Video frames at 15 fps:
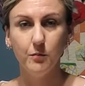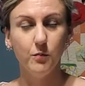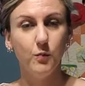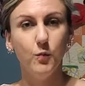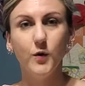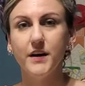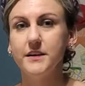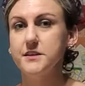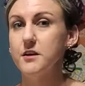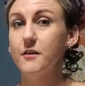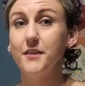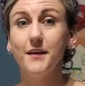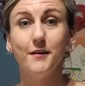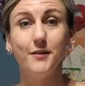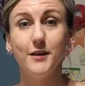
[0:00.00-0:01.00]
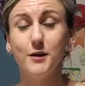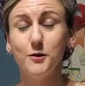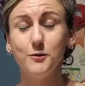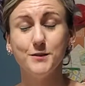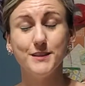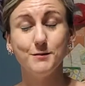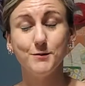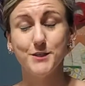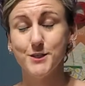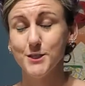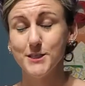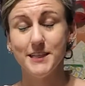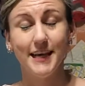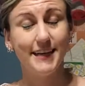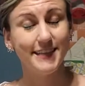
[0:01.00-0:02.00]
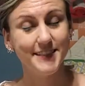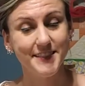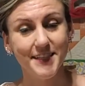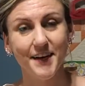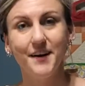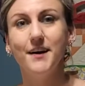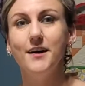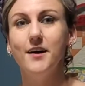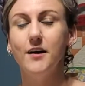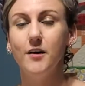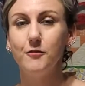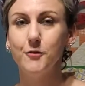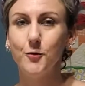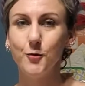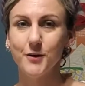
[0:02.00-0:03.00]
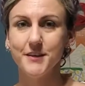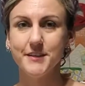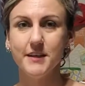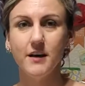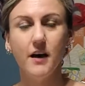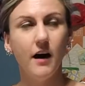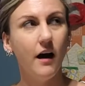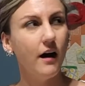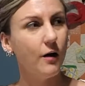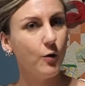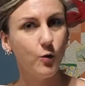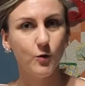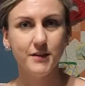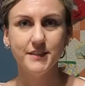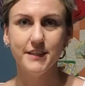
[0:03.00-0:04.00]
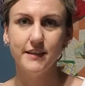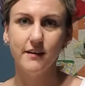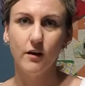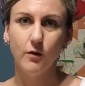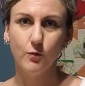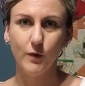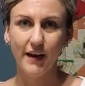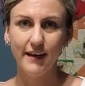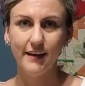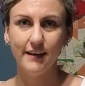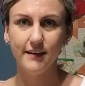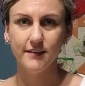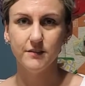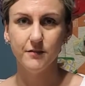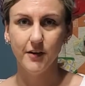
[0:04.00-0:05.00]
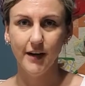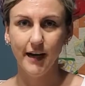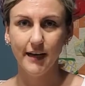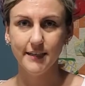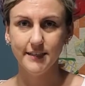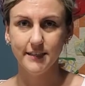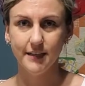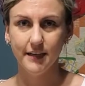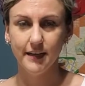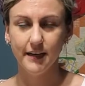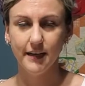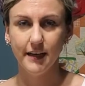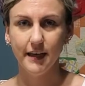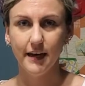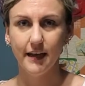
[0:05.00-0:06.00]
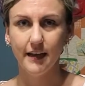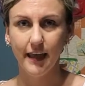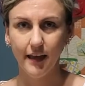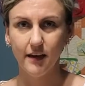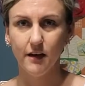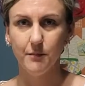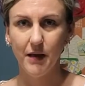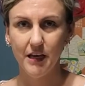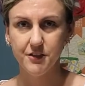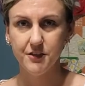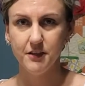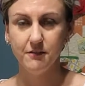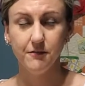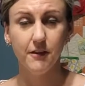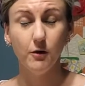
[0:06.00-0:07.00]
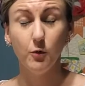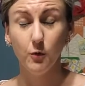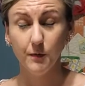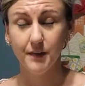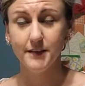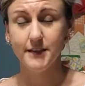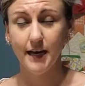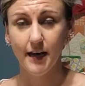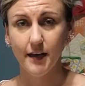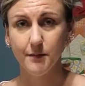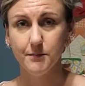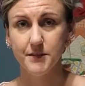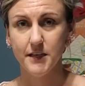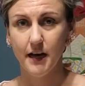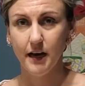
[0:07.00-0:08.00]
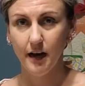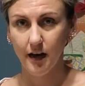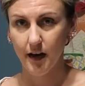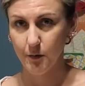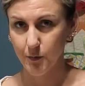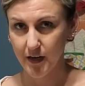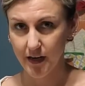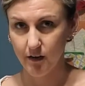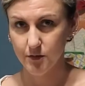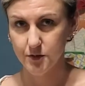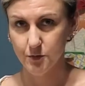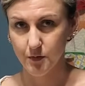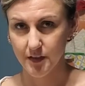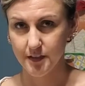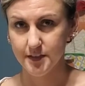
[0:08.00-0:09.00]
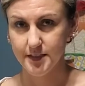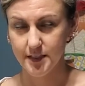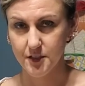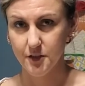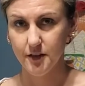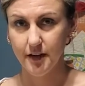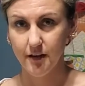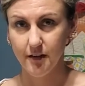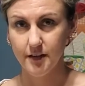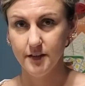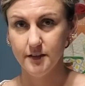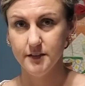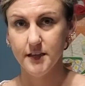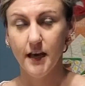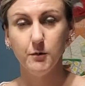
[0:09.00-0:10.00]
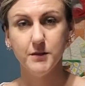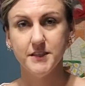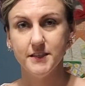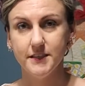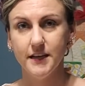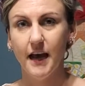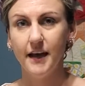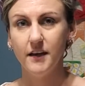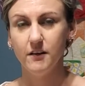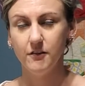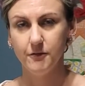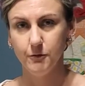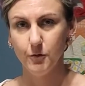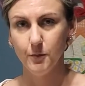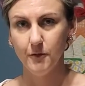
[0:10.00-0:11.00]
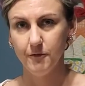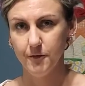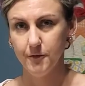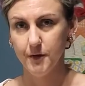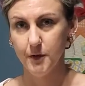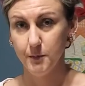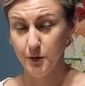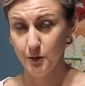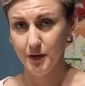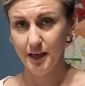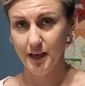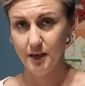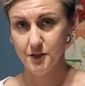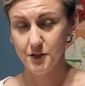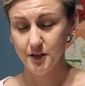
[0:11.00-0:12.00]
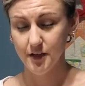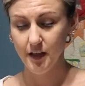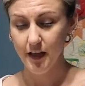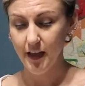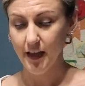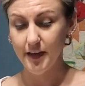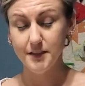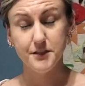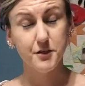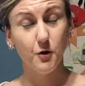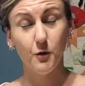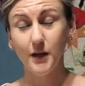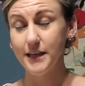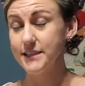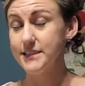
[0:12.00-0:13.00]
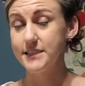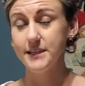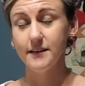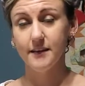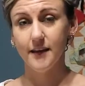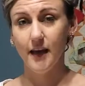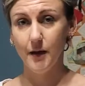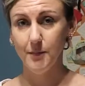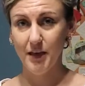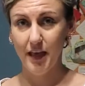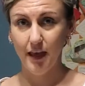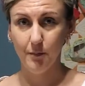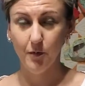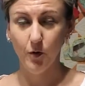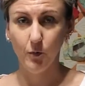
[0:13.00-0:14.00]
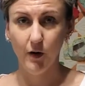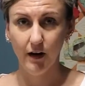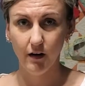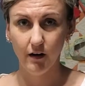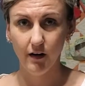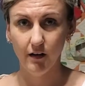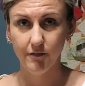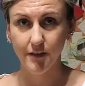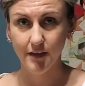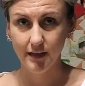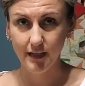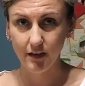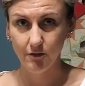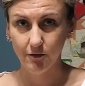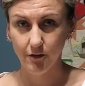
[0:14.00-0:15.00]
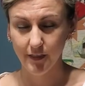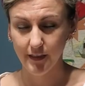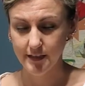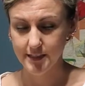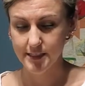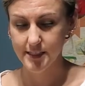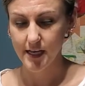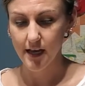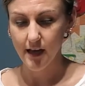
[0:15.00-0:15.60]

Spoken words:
When I saw that on the news, it was just like, duh, of course. Quarantine already is very isolating, and I can't imagine if the only times I went out to run essential errands, I was denied a form of communication. And so instantly I became aware of the need for this.